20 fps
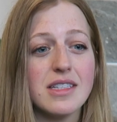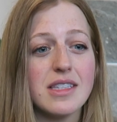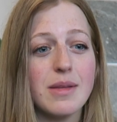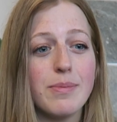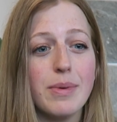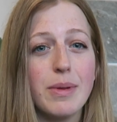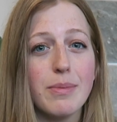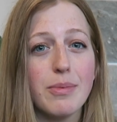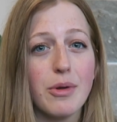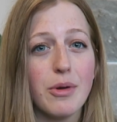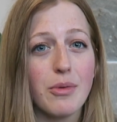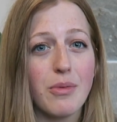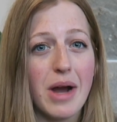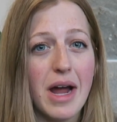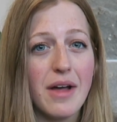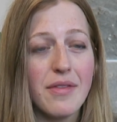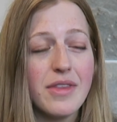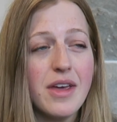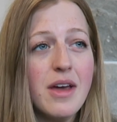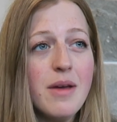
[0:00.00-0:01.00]
the people
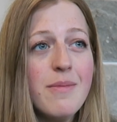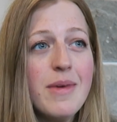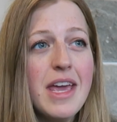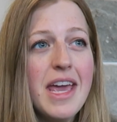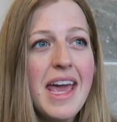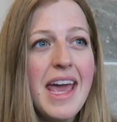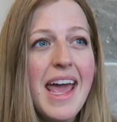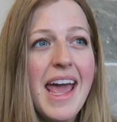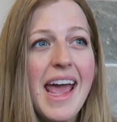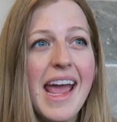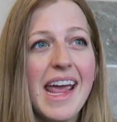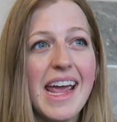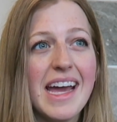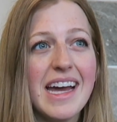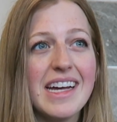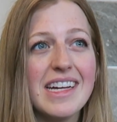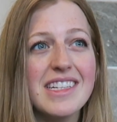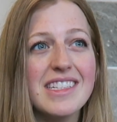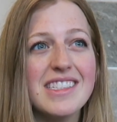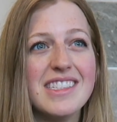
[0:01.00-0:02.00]
around them,
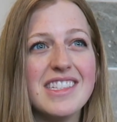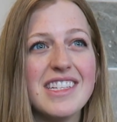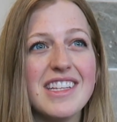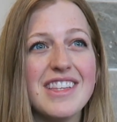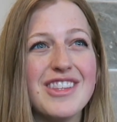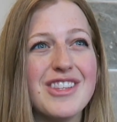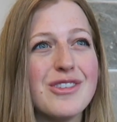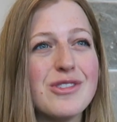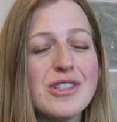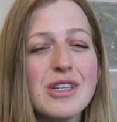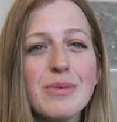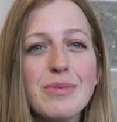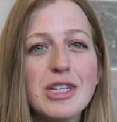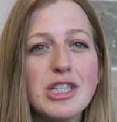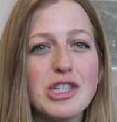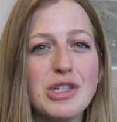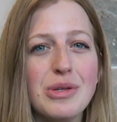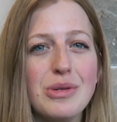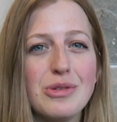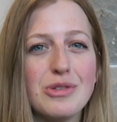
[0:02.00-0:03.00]
and those can be
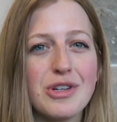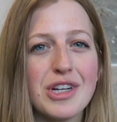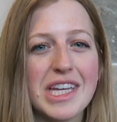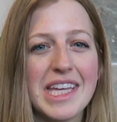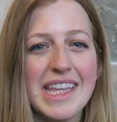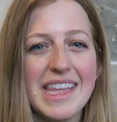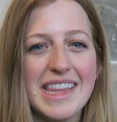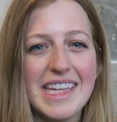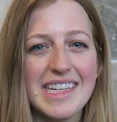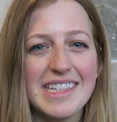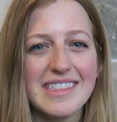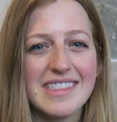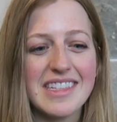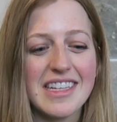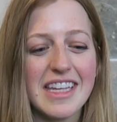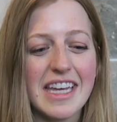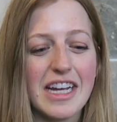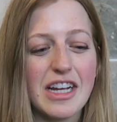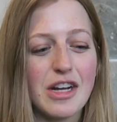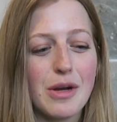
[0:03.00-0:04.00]
two tricky things to
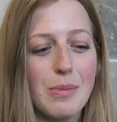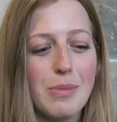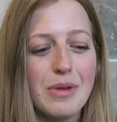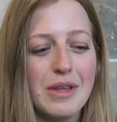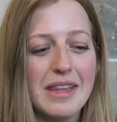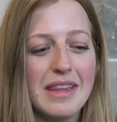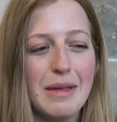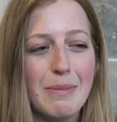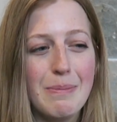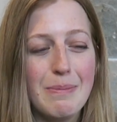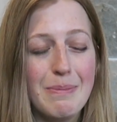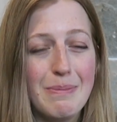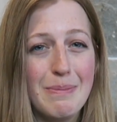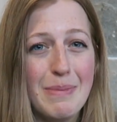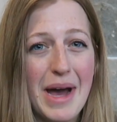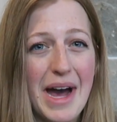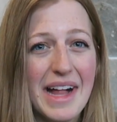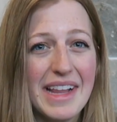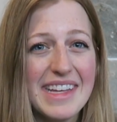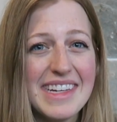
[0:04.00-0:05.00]
like completely
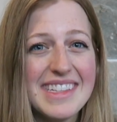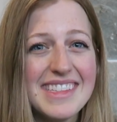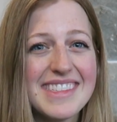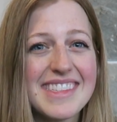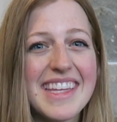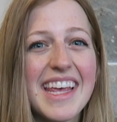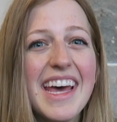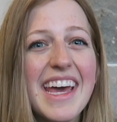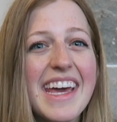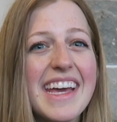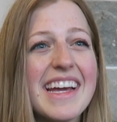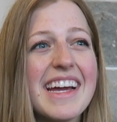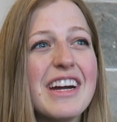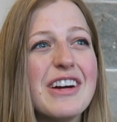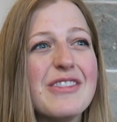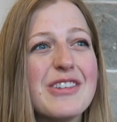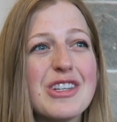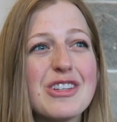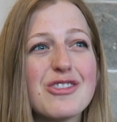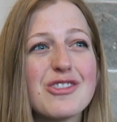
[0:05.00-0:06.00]
balance. Like
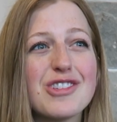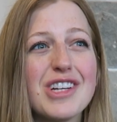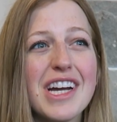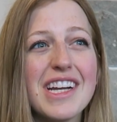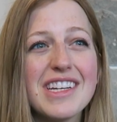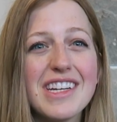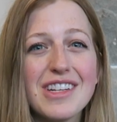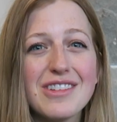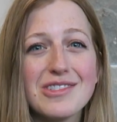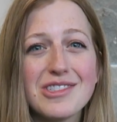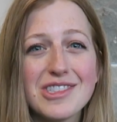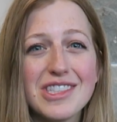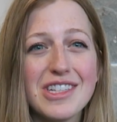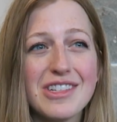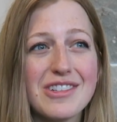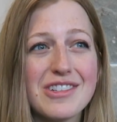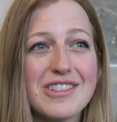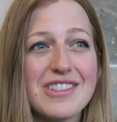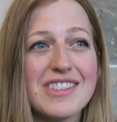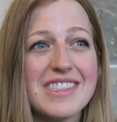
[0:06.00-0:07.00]
when you're trying to understand
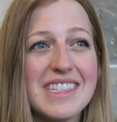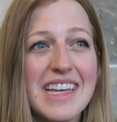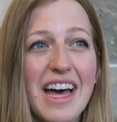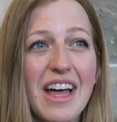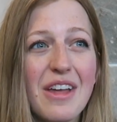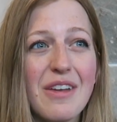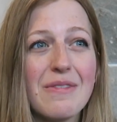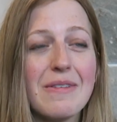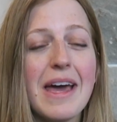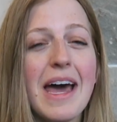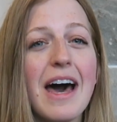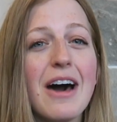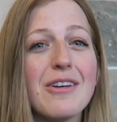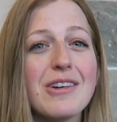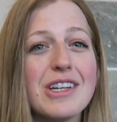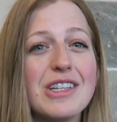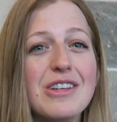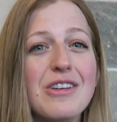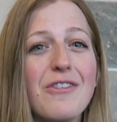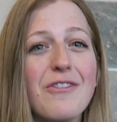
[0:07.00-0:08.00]
yourself, how
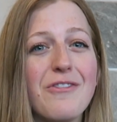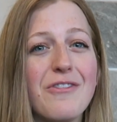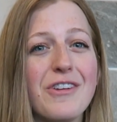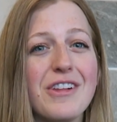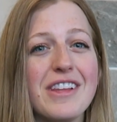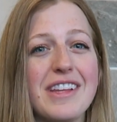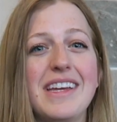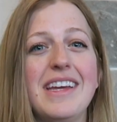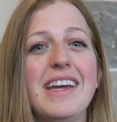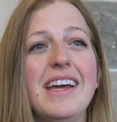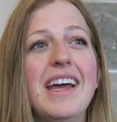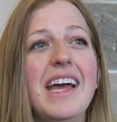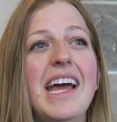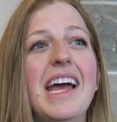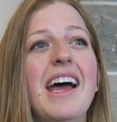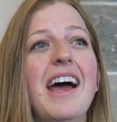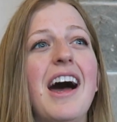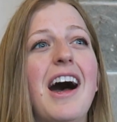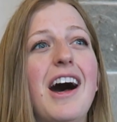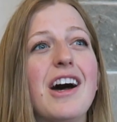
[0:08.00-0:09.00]
can you fully
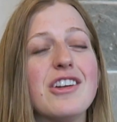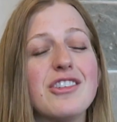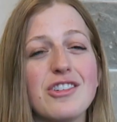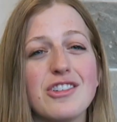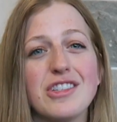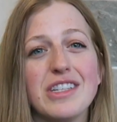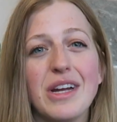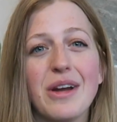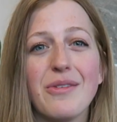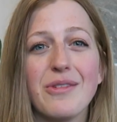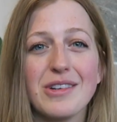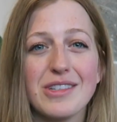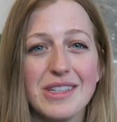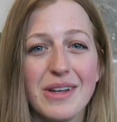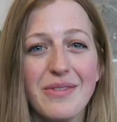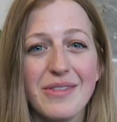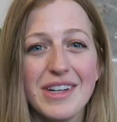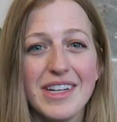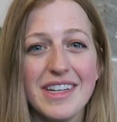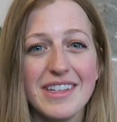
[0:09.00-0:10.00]
understand where
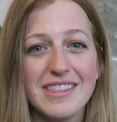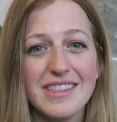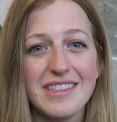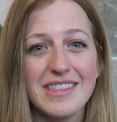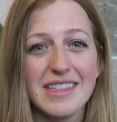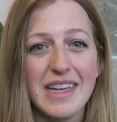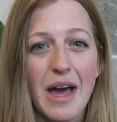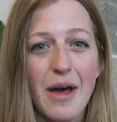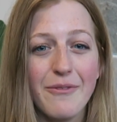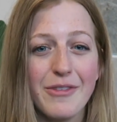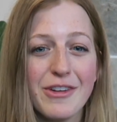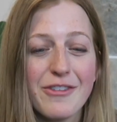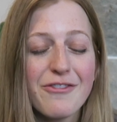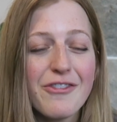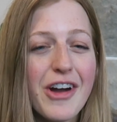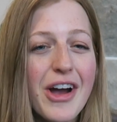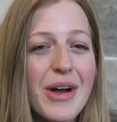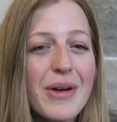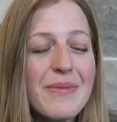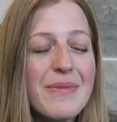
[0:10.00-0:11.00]
someone else is coming
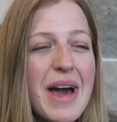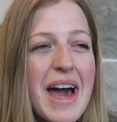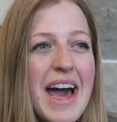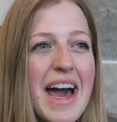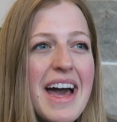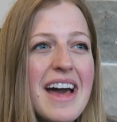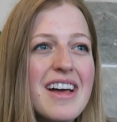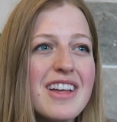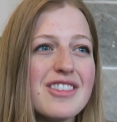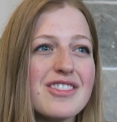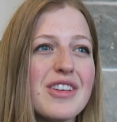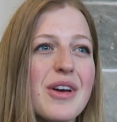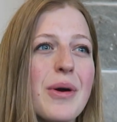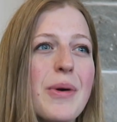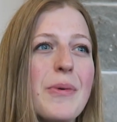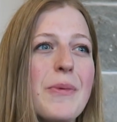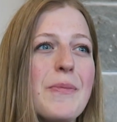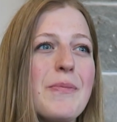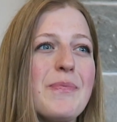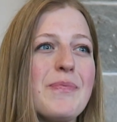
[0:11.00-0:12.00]
from?
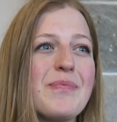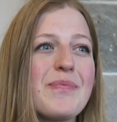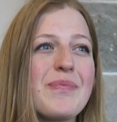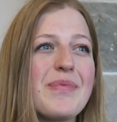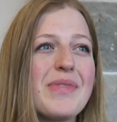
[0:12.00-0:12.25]
So